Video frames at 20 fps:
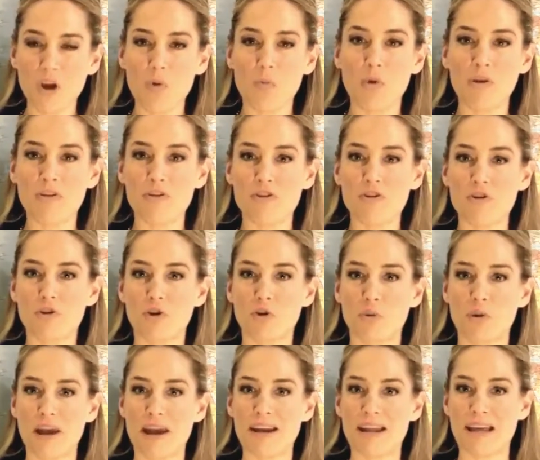Whether you're
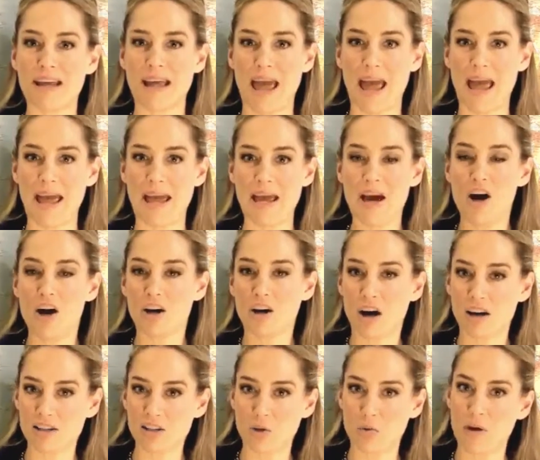creating a
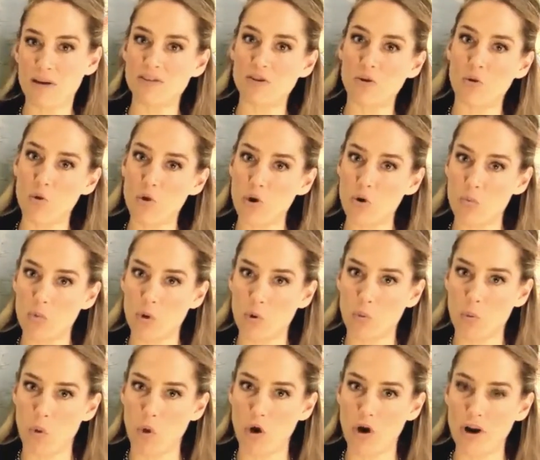consequence or a
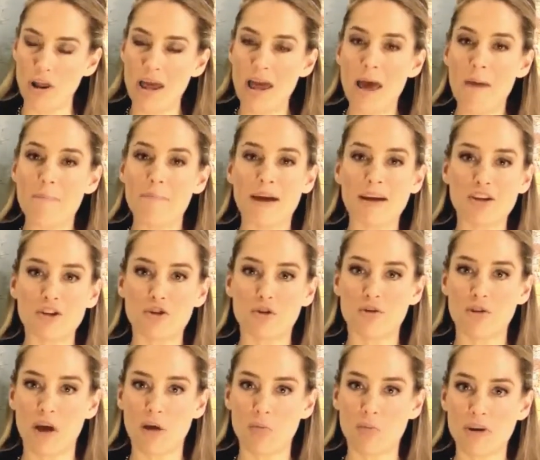reward, make
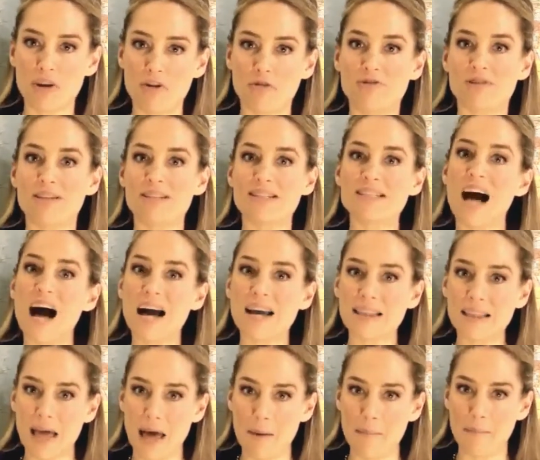sure that when you
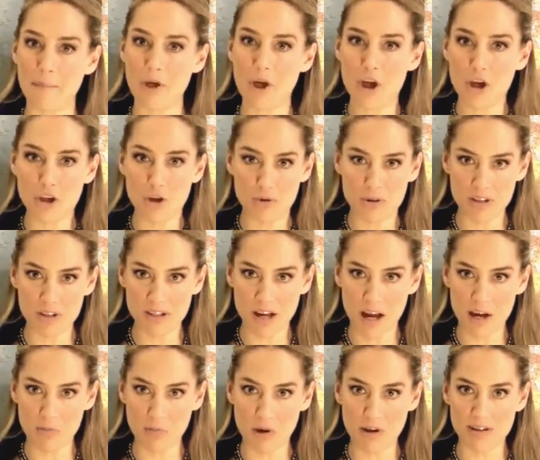design them, you
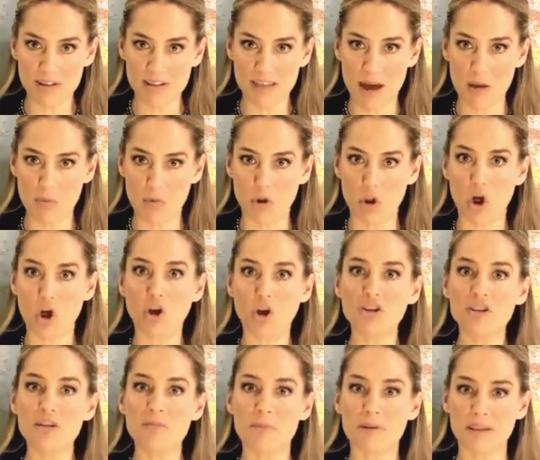design ones that will
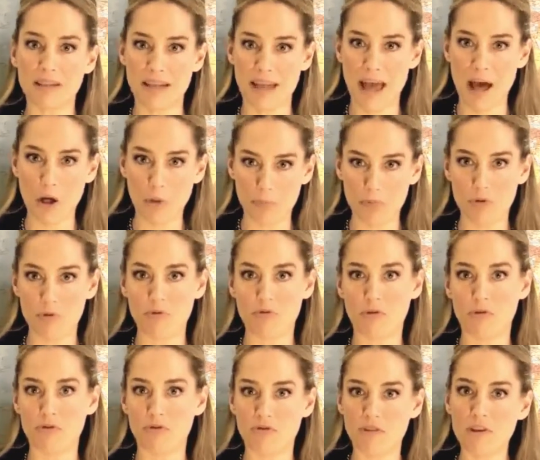ultimately help you
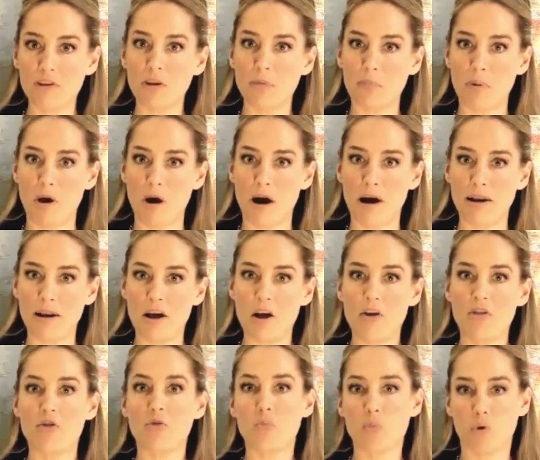fulfill upon
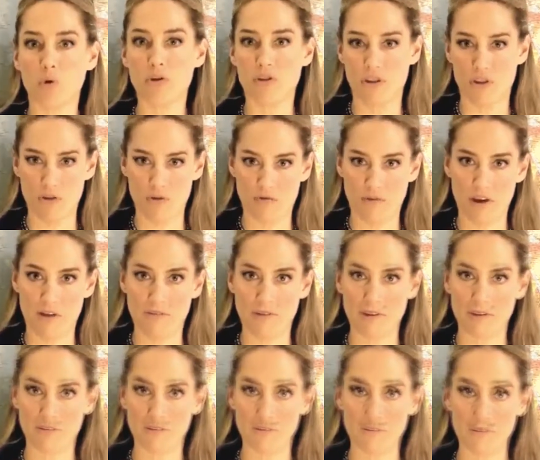the word that you've
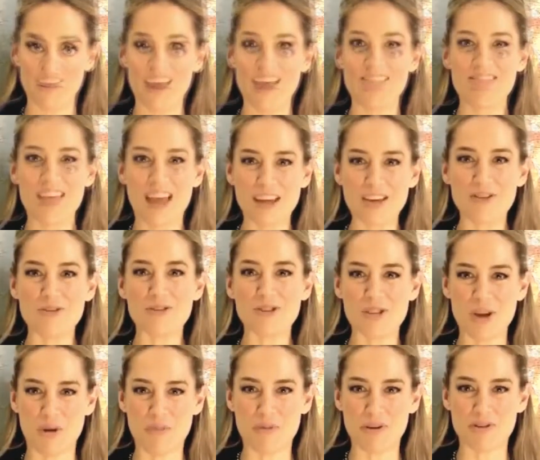given. Thank you
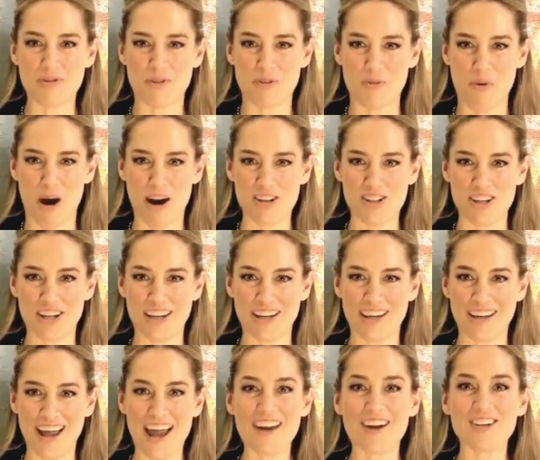so much for
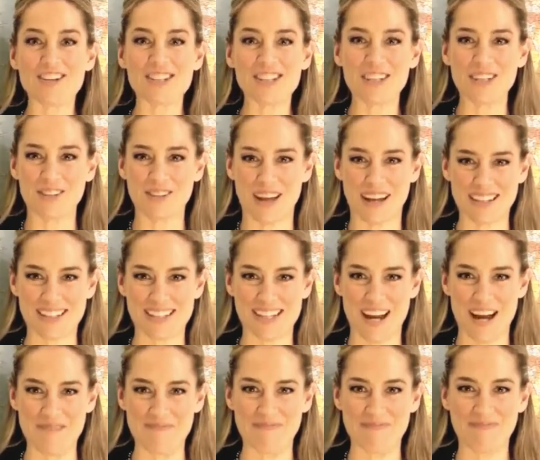watching, and I'll see you next
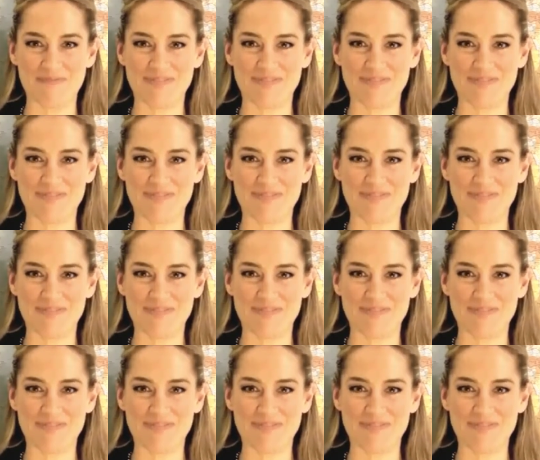time.